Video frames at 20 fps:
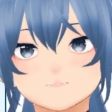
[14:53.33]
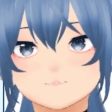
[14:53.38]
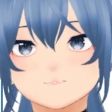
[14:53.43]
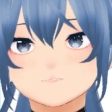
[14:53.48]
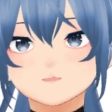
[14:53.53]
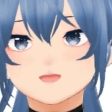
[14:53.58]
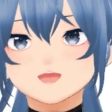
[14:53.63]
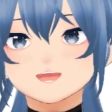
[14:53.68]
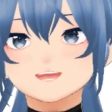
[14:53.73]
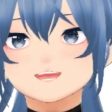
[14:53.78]

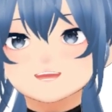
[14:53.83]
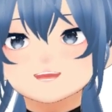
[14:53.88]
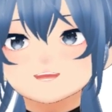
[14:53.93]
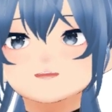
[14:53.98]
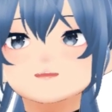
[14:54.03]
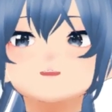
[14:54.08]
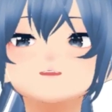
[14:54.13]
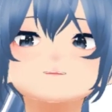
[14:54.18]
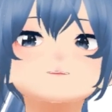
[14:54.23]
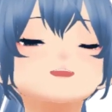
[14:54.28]
I'm
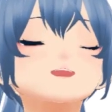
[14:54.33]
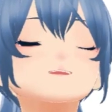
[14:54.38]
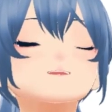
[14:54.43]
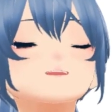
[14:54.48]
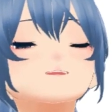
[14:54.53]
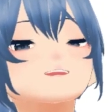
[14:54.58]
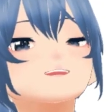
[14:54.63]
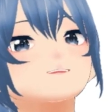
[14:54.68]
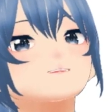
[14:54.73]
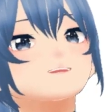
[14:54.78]
sure that's
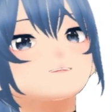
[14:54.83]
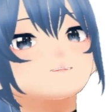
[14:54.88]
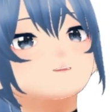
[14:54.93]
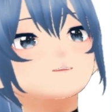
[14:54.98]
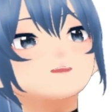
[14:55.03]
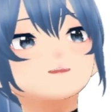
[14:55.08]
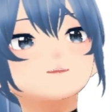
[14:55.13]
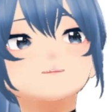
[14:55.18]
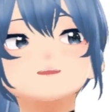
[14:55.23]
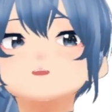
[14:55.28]
again
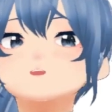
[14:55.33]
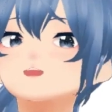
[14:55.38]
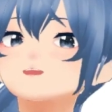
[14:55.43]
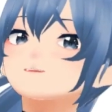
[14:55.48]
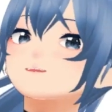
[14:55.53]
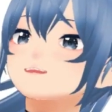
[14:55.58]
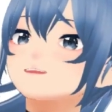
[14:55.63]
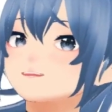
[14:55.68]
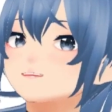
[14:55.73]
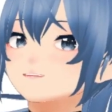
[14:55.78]
not what
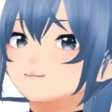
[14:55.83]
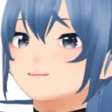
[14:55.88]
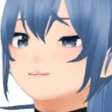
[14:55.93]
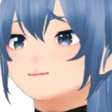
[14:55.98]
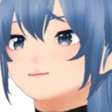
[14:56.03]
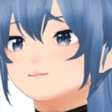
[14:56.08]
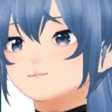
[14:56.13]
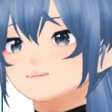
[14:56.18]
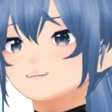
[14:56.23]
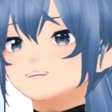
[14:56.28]

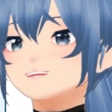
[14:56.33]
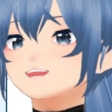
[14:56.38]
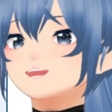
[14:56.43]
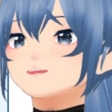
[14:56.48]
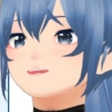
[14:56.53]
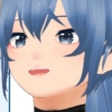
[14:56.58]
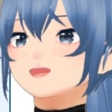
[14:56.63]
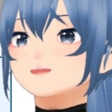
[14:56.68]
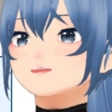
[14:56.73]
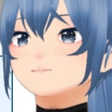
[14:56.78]
they are
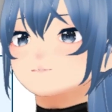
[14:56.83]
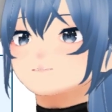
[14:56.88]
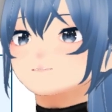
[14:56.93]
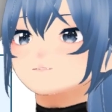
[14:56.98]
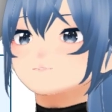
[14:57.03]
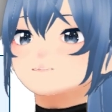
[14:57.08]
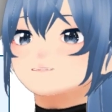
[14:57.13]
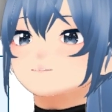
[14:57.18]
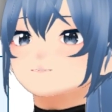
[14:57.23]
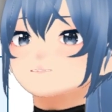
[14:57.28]
asking
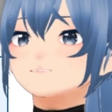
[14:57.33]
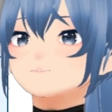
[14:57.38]
me here.